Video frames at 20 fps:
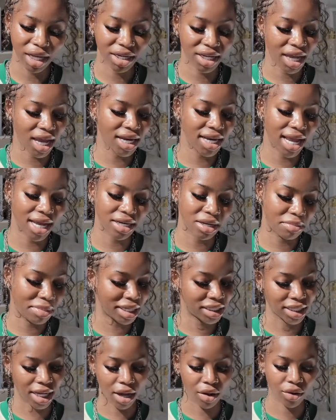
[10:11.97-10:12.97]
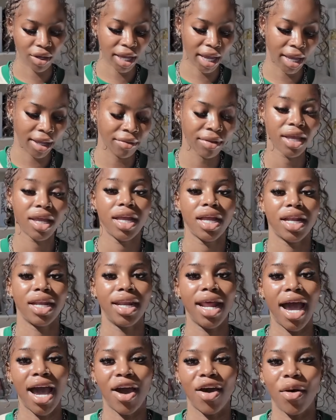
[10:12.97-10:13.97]
The earlier, the better, okay?
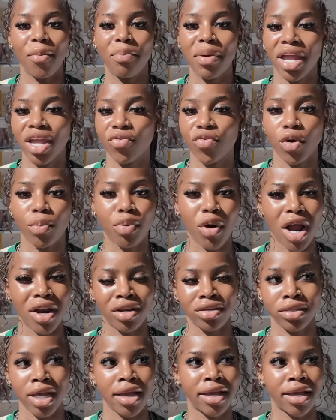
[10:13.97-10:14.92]
Now, paying for products.